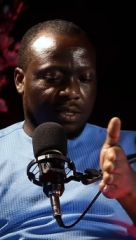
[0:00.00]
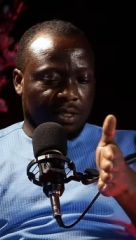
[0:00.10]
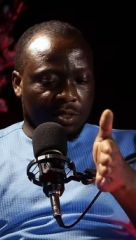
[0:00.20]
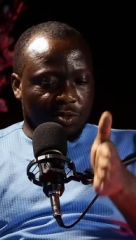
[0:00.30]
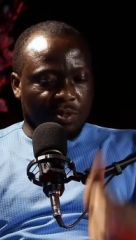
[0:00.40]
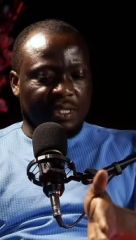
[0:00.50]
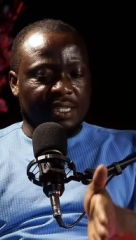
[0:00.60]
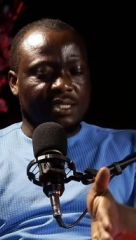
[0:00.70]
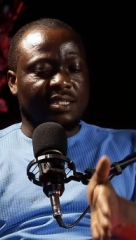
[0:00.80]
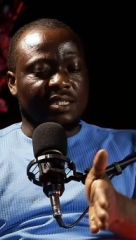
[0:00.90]
into
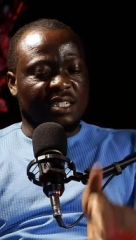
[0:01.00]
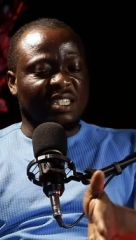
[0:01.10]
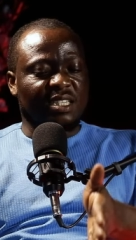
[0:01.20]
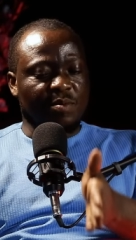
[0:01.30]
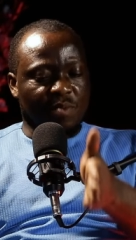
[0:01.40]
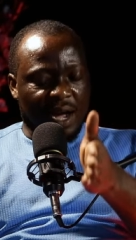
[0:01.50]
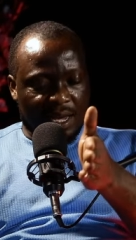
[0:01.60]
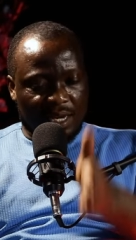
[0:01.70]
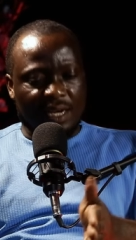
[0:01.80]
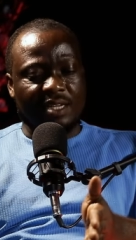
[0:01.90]
this December
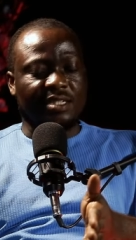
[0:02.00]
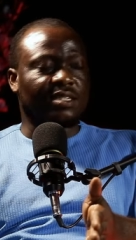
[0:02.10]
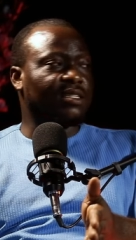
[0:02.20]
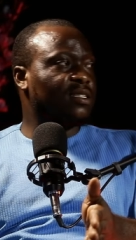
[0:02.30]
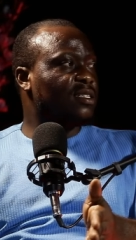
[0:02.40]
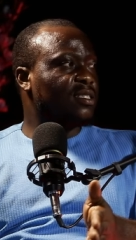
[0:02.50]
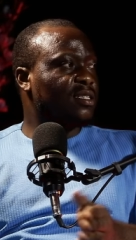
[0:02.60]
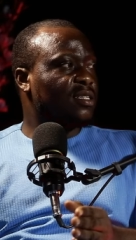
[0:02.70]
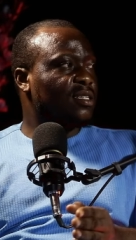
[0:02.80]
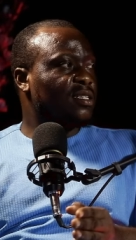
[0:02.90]
election?
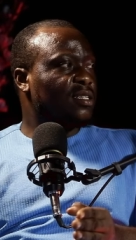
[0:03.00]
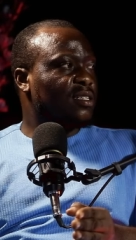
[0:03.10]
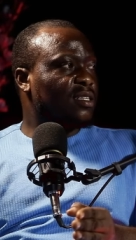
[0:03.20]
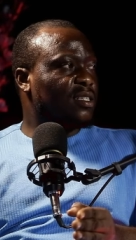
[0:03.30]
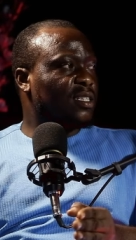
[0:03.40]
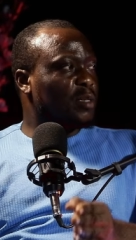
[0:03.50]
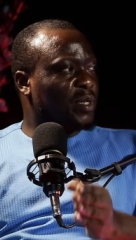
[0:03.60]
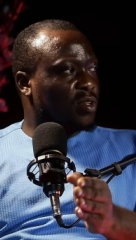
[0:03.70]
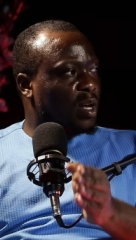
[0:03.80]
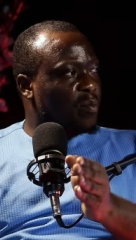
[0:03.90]
any
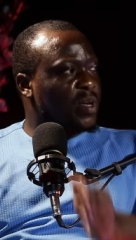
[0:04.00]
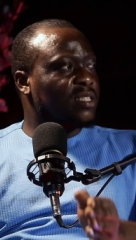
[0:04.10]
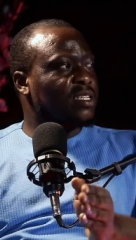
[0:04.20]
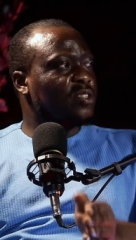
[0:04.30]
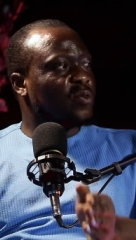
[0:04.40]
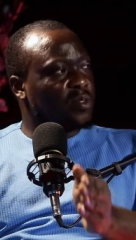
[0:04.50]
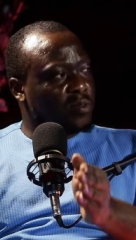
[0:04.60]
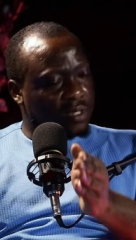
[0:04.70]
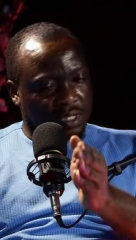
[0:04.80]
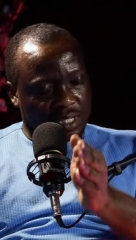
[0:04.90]
particular well, message you want
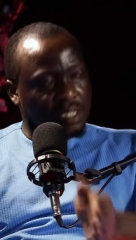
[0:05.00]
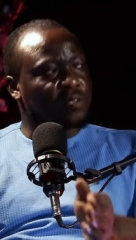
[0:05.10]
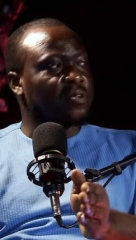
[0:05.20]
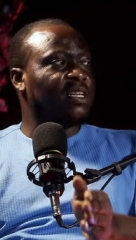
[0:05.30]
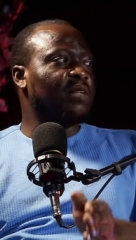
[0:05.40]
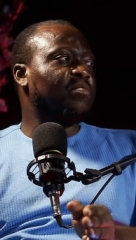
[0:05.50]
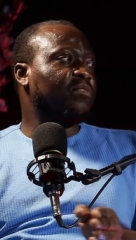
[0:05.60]
to hmm. say to them?